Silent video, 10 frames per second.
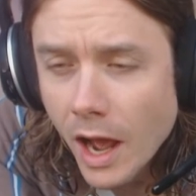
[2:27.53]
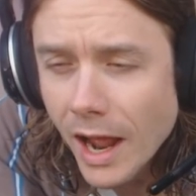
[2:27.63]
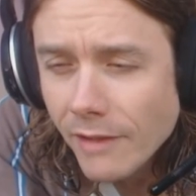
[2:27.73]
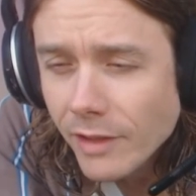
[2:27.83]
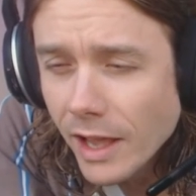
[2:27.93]

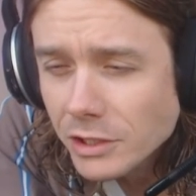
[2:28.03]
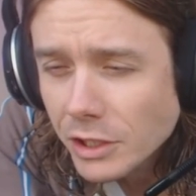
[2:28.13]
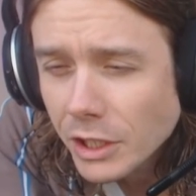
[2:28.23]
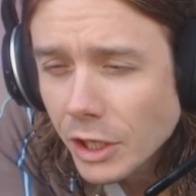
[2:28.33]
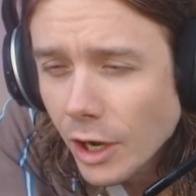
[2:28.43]
I have to
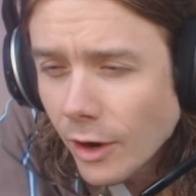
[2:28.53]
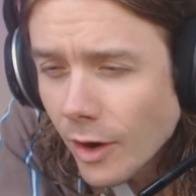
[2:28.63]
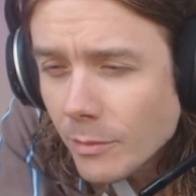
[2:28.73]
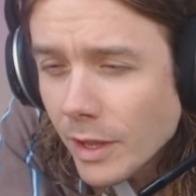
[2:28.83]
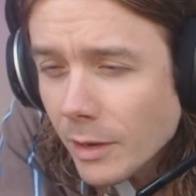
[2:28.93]
actually
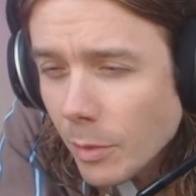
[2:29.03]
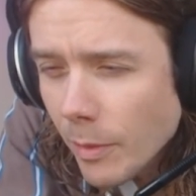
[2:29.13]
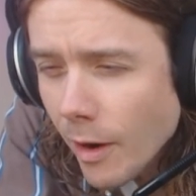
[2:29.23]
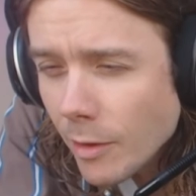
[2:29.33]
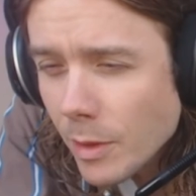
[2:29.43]
go. I'm getting
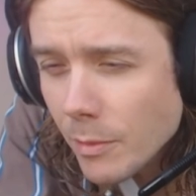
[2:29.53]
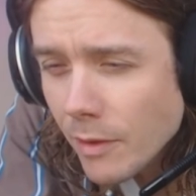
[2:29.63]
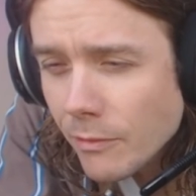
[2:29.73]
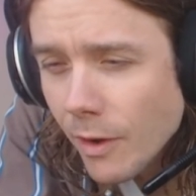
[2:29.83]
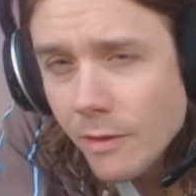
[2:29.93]
prepared to meet
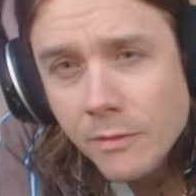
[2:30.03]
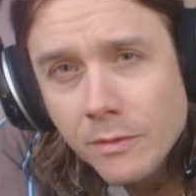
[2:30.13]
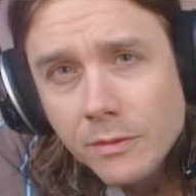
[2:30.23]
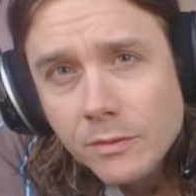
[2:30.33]
my friend